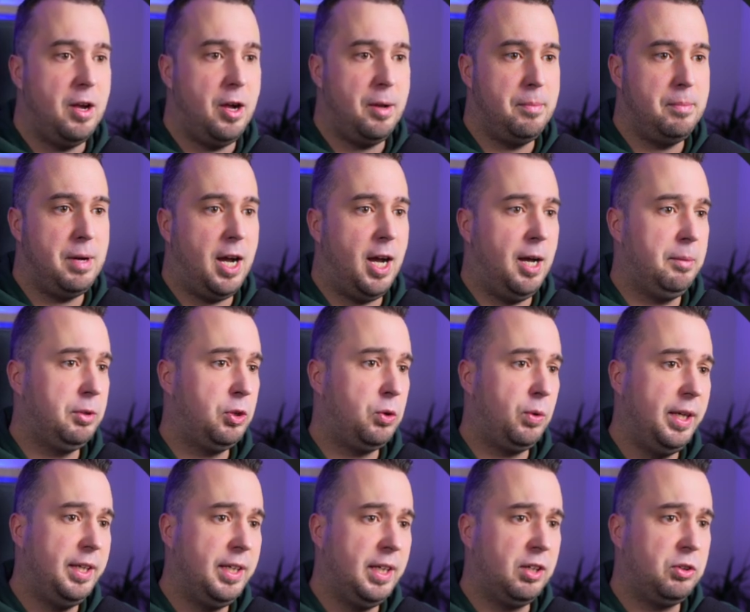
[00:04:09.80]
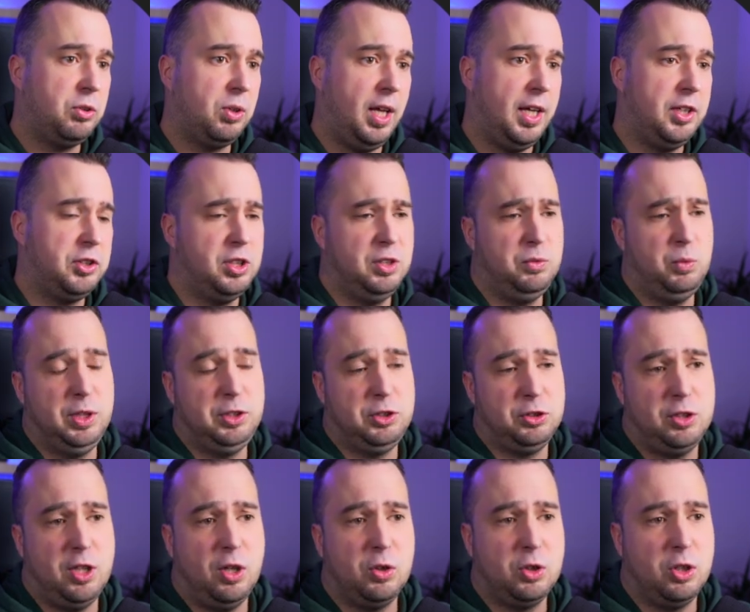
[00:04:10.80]
Um, I'm creating a collection which
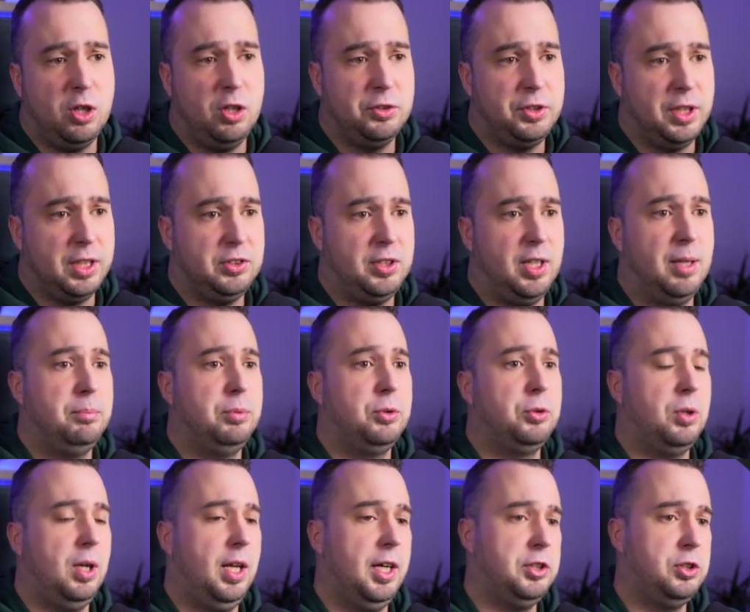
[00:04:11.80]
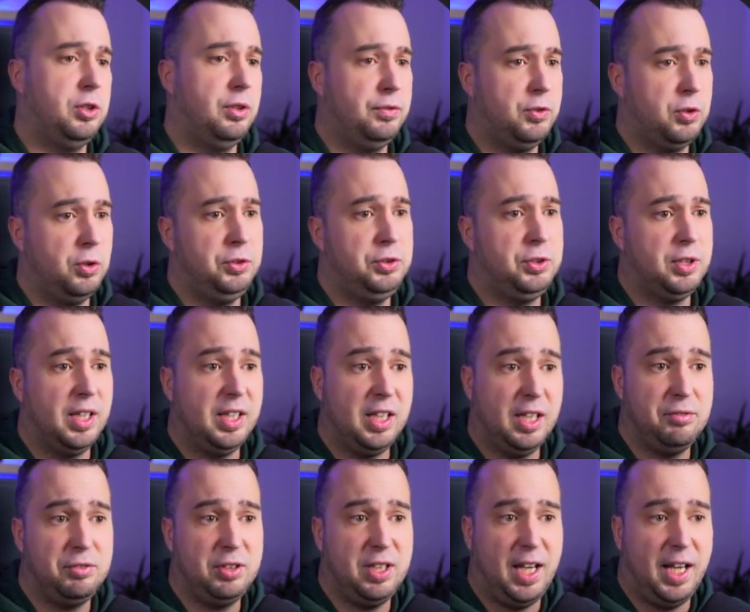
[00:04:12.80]
is now called example collection. Of course, you can
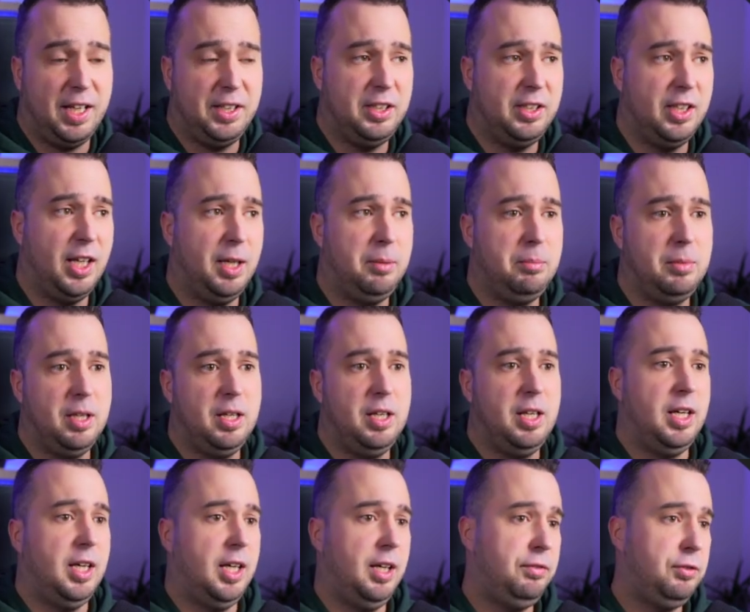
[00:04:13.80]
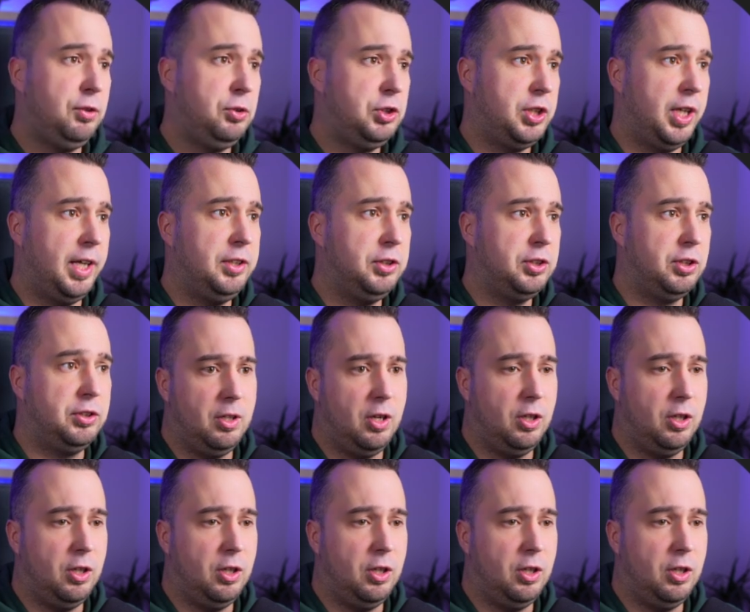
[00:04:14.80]
give it any name if you change it.